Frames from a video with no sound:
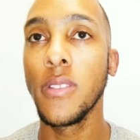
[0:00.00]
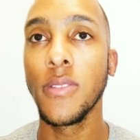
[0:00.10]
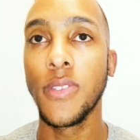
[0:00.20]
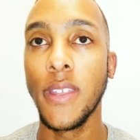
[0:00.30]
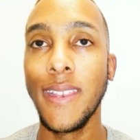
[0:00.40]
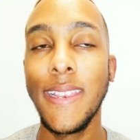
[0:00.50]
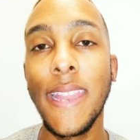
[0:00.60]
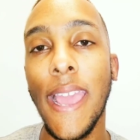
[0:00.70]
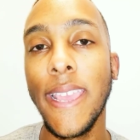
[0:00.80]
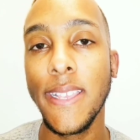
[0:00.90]
the
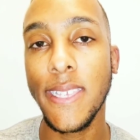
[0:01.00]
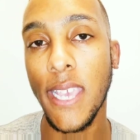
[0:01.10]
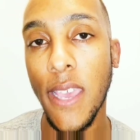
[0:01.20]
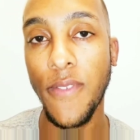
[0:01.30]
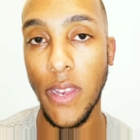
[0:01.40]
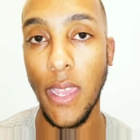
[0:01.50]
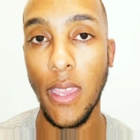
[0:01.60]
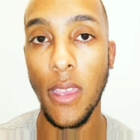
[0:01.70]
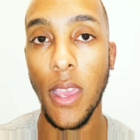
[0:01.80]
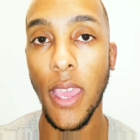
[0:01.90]

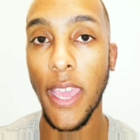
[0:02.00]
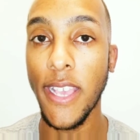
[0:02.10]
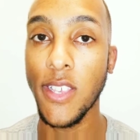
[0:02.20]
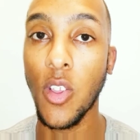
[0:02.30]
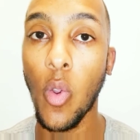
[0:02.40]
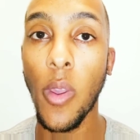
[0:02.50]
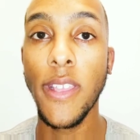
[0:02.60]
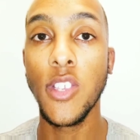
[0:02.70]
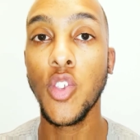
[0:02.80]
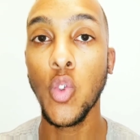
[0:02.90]
negativity is
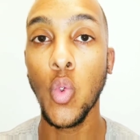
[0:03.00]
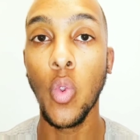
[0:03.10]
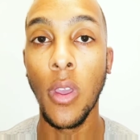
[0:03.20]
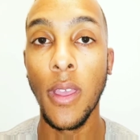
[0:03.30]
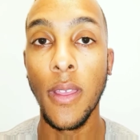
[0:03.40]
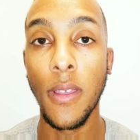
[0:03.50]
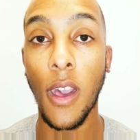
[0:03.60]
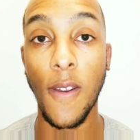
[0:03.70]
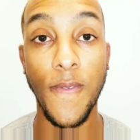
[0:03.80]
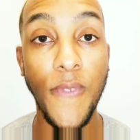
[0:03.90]
going to
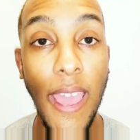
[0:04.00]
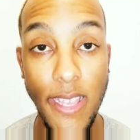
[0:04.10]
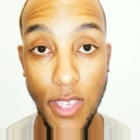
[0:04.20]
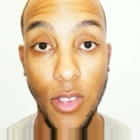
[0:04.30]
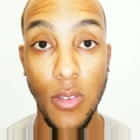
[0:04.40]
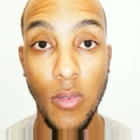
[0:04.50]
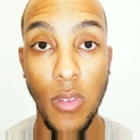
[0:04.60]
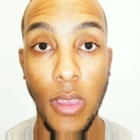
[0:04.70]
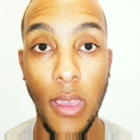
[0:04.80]
affect you.